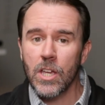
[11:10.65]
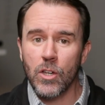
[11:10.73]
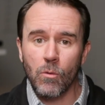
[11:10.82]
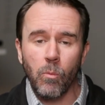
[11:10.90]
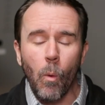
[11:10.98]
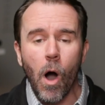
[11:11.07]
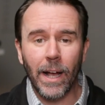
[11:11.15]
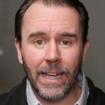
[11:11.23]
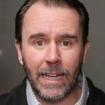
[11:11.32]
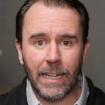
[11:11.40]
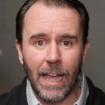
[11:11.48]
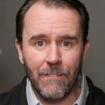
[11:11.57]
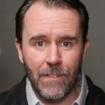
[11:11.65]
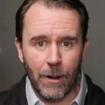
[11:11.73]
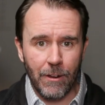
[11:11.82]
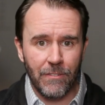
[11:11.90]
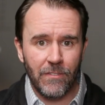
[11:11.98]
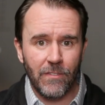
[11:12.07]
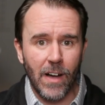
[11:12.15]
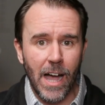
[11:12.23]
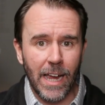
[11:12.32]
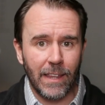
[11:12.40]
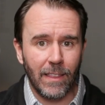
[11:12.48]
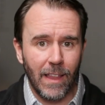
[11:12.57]
you're walking a very
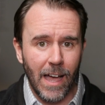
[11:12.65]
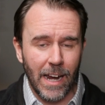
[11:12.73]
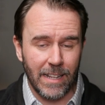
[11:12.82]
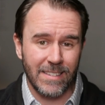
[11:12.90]
fine line.